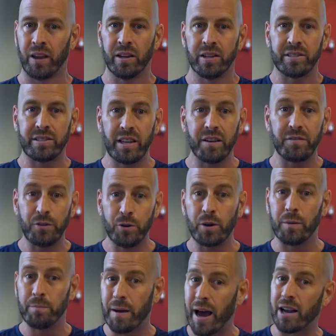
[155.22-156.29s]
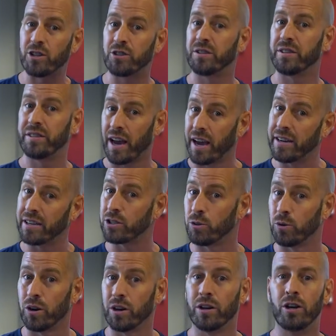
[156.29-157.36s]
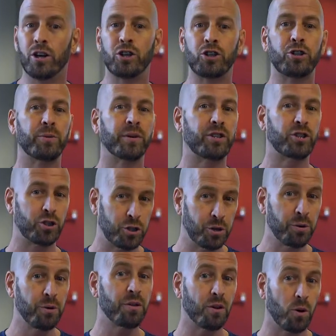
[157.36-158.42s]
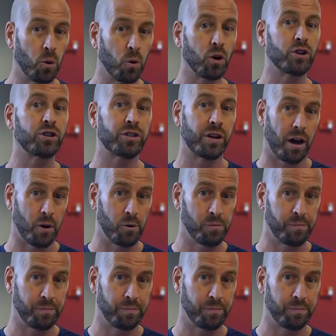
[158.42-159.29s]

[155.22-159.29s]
See if you can match the dinosaur to its tooth or toe.